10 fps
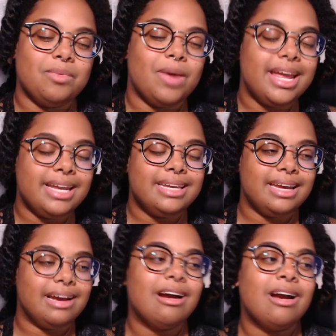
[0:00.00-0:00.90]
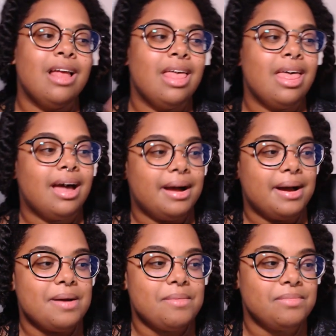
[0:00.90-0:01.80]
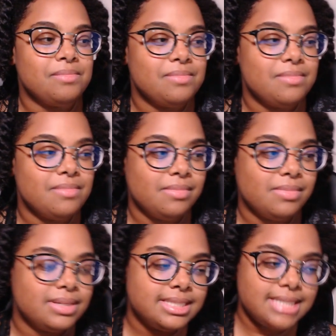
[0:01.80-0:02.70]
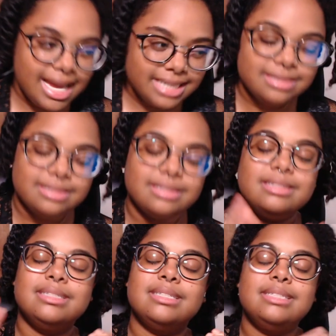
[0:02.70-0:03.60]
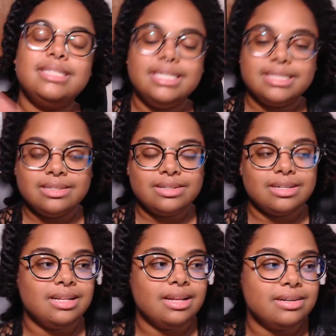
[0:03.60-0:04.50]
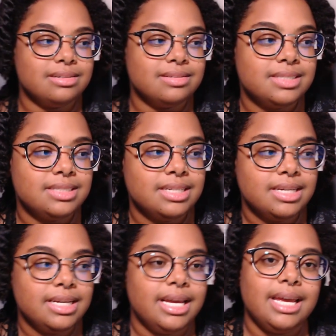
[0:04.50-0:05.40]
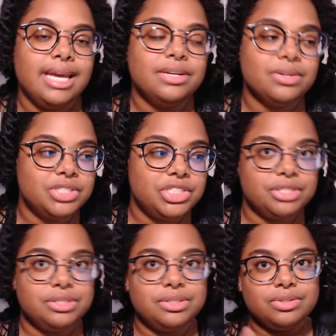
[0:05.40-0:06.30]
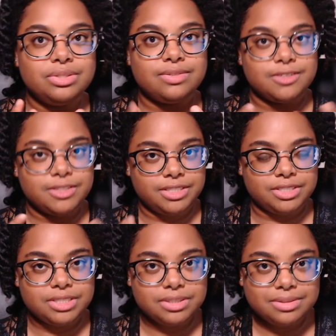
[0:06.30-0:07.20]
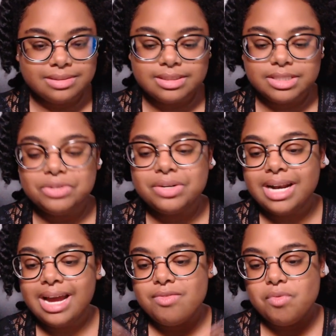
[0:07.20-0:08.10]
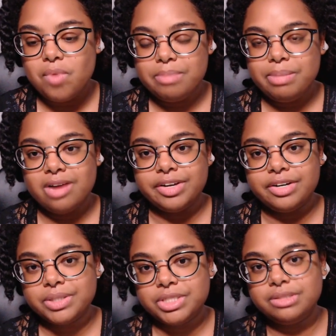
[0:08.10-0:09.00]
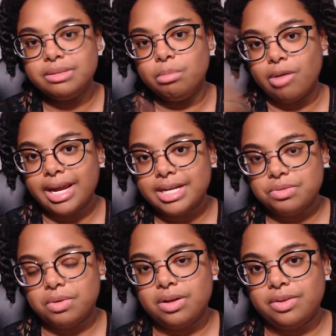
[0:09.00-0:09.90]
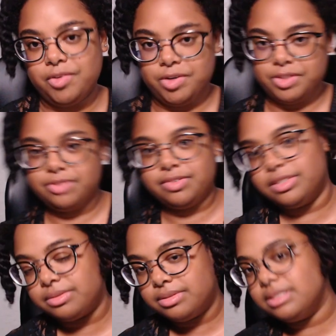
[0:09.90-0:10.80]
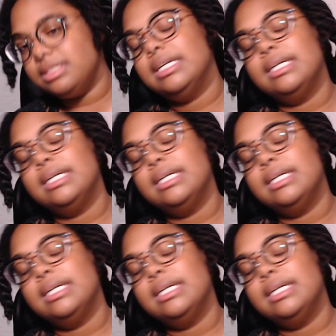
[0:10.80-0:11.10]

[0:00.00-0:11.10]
rain gear, um, sandals, seasonal clothes, indoor shoes for your schools. You can have one pair of indoor shoes and bring it to all your different schools